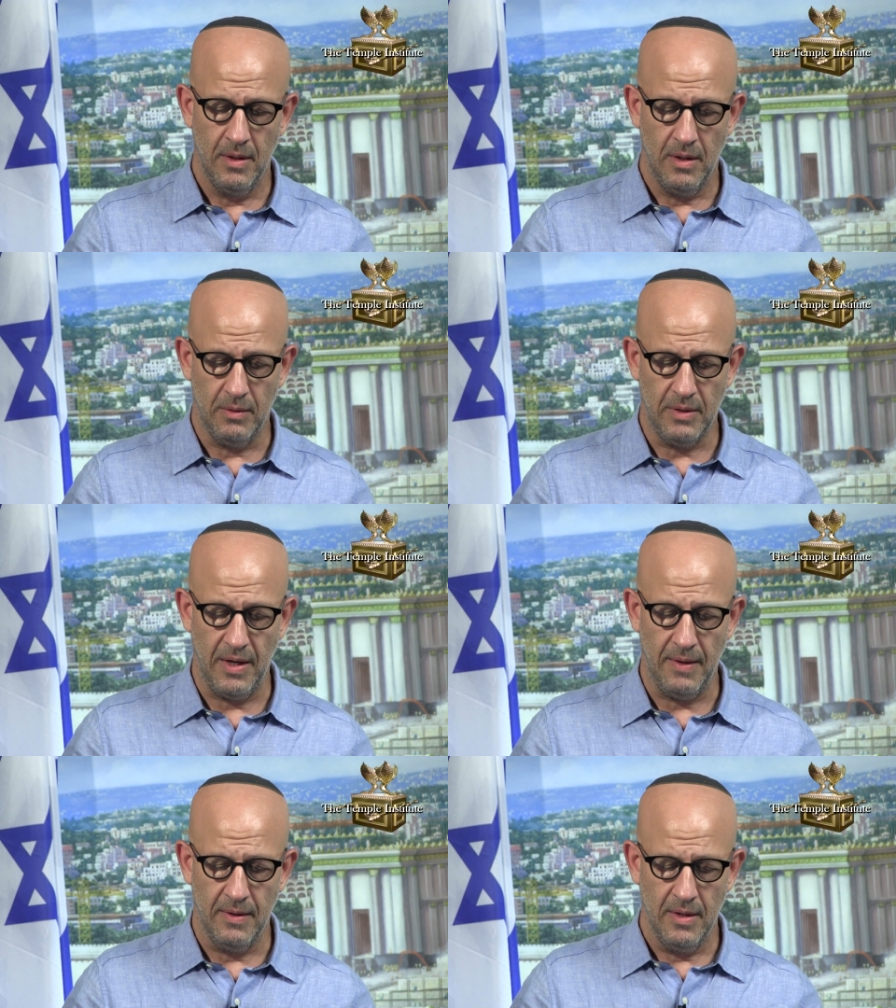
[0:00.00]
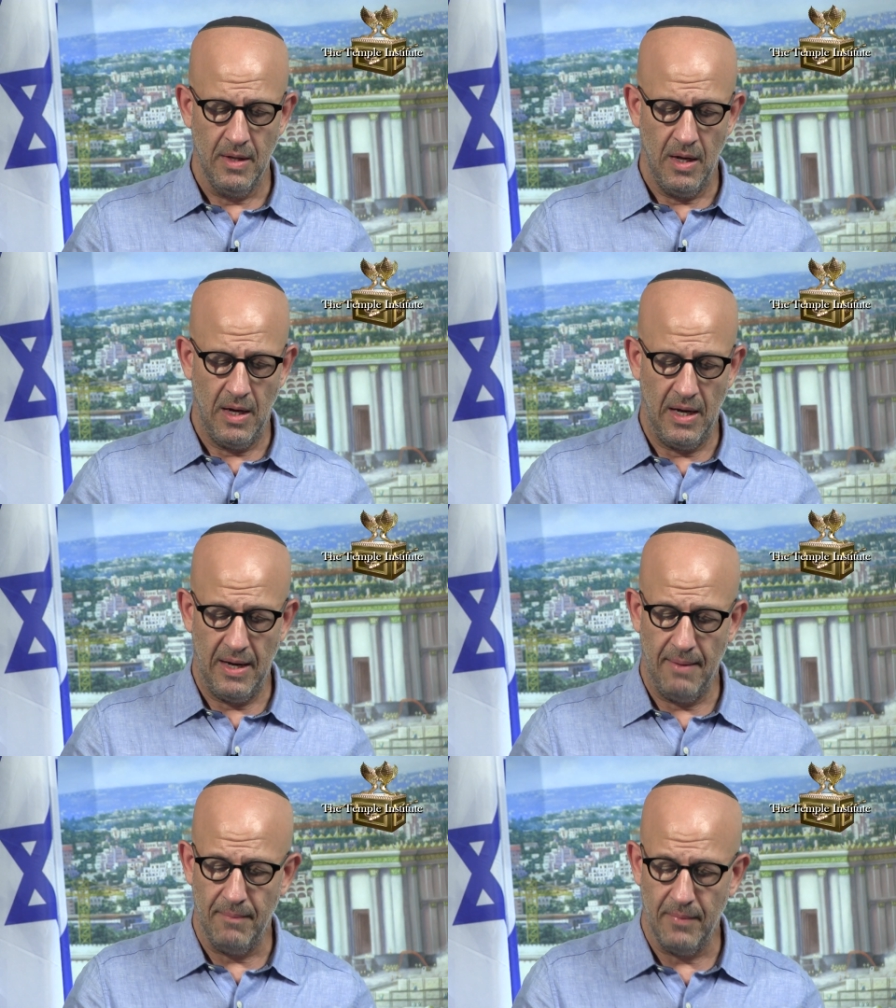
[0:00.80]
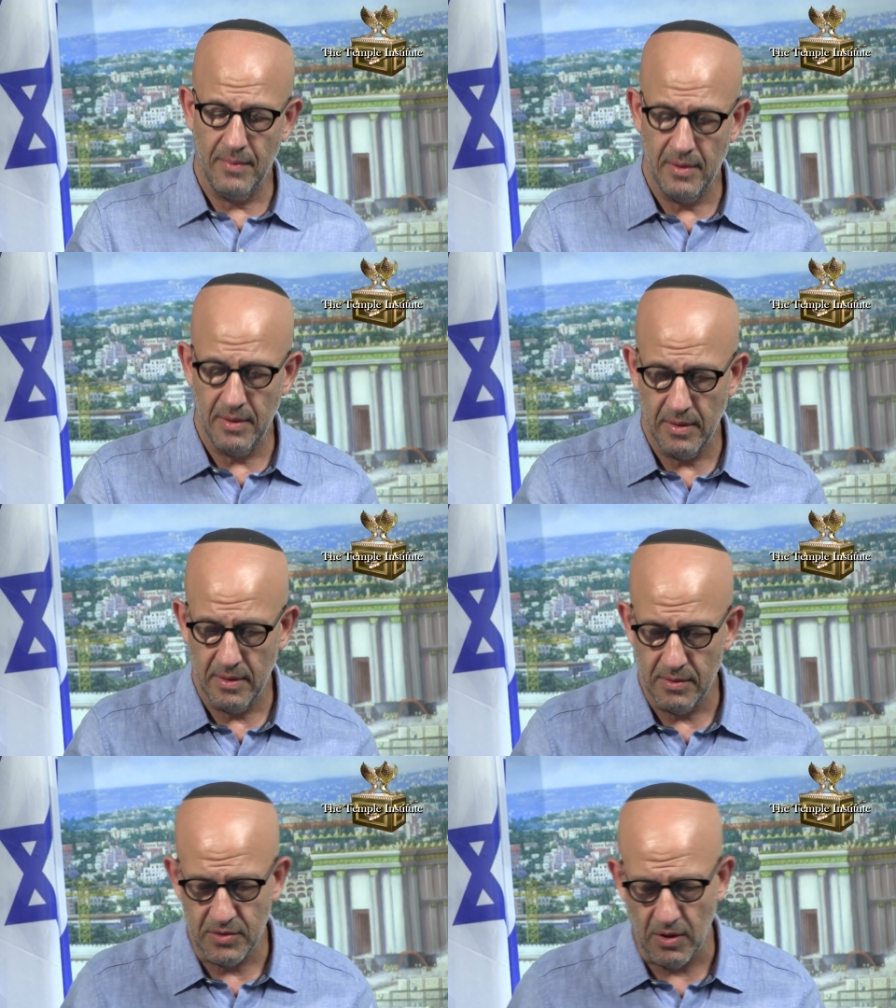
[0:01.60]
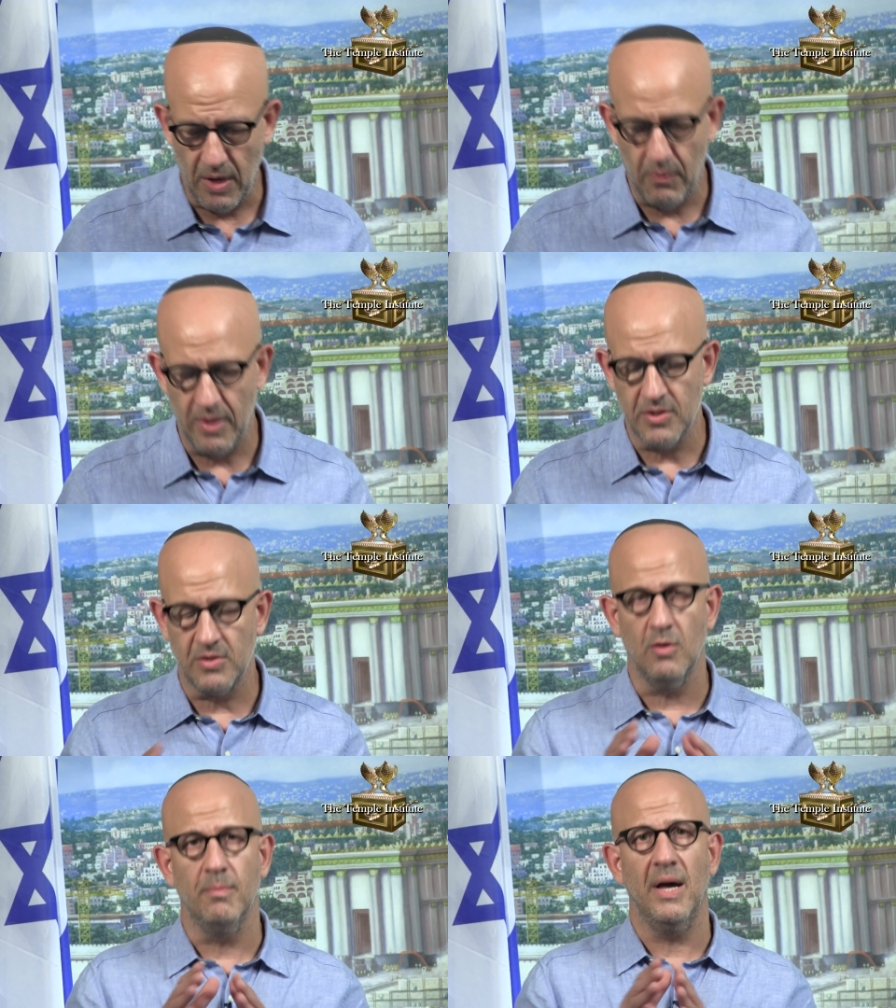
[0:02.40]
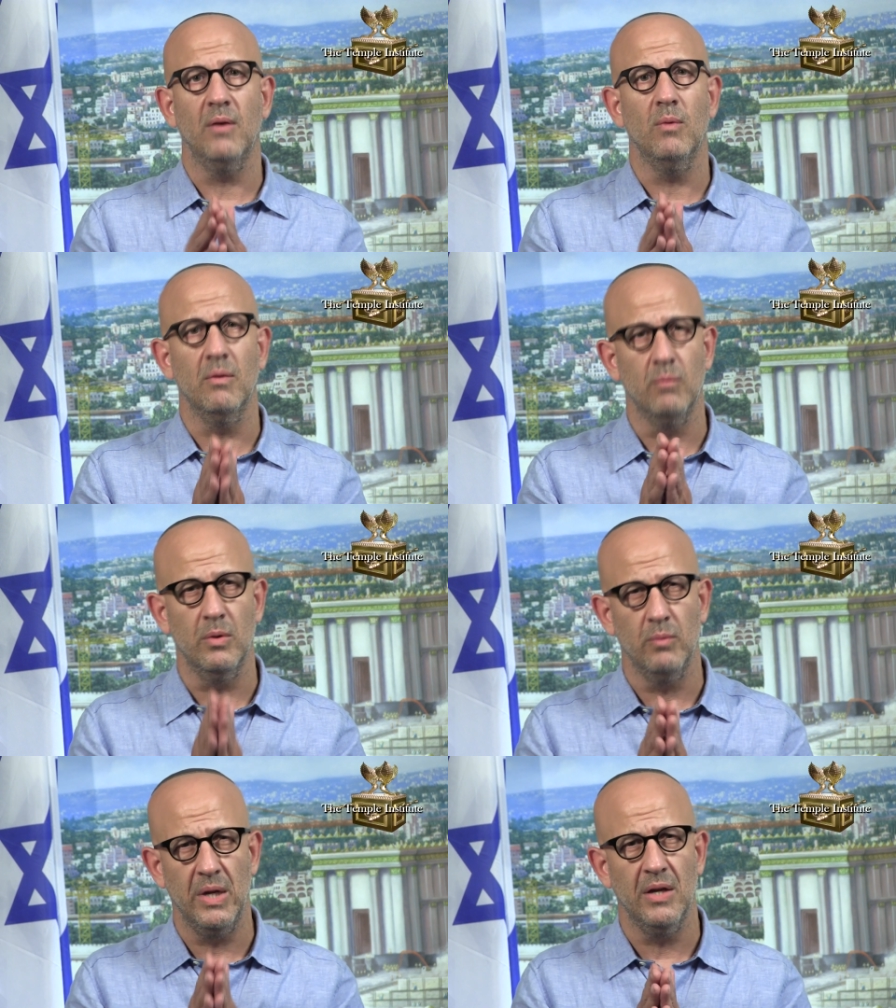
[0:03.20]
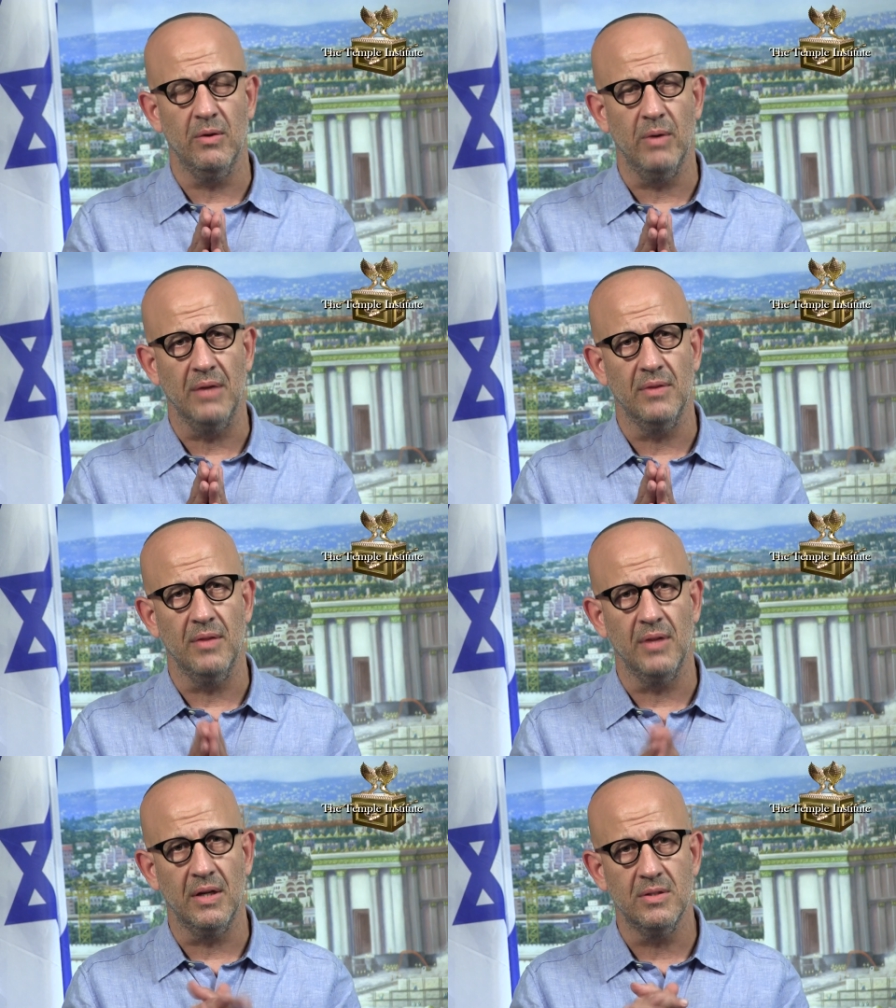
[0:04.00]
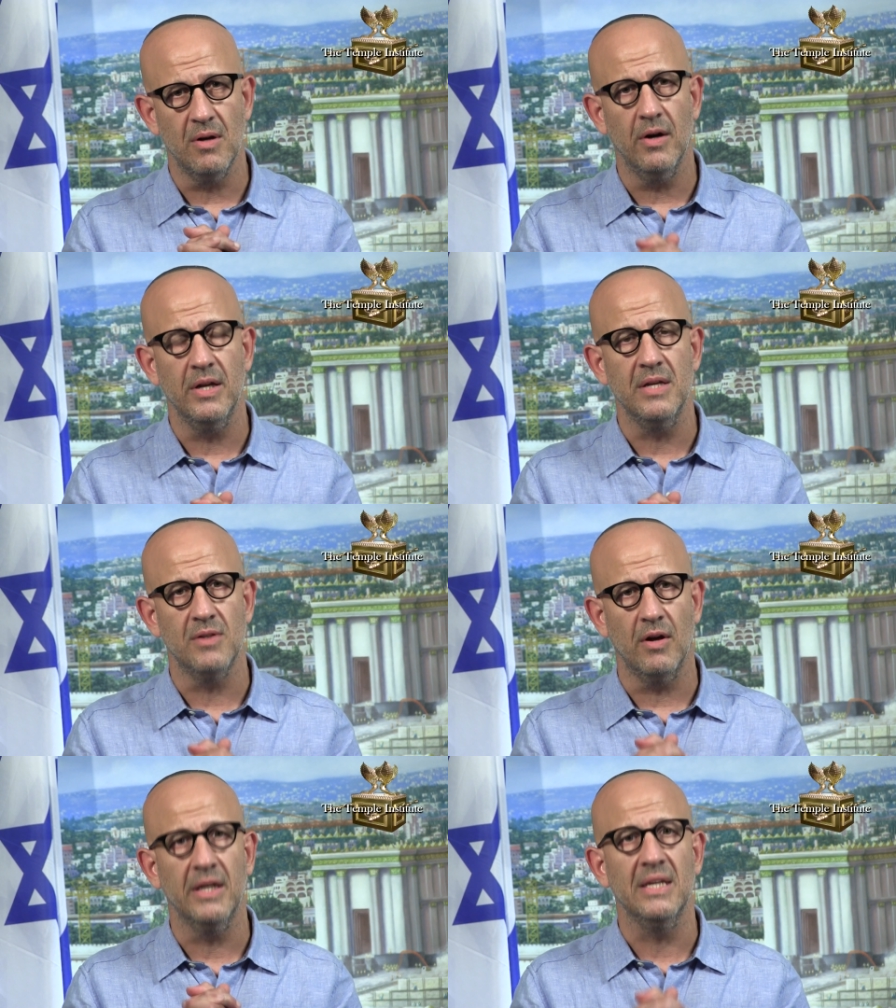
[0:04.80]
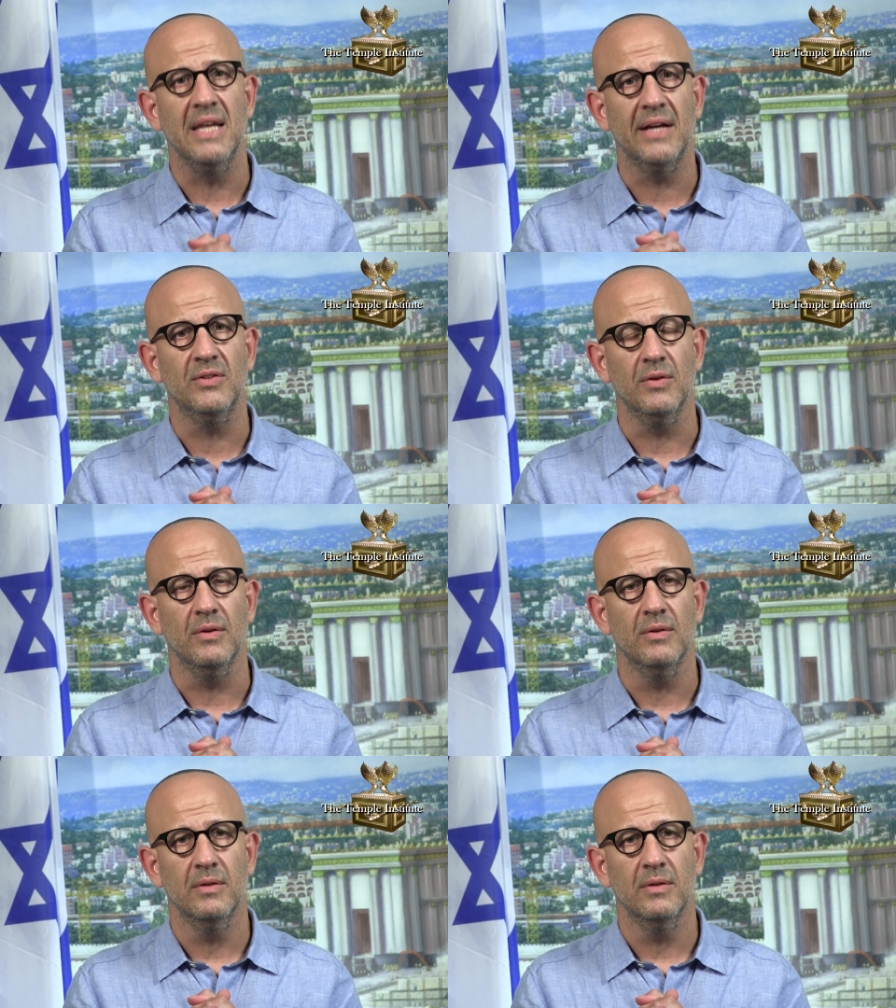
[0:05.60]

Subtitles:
Okay. So I want to just go back, reiterate that the Ketoret is our connector.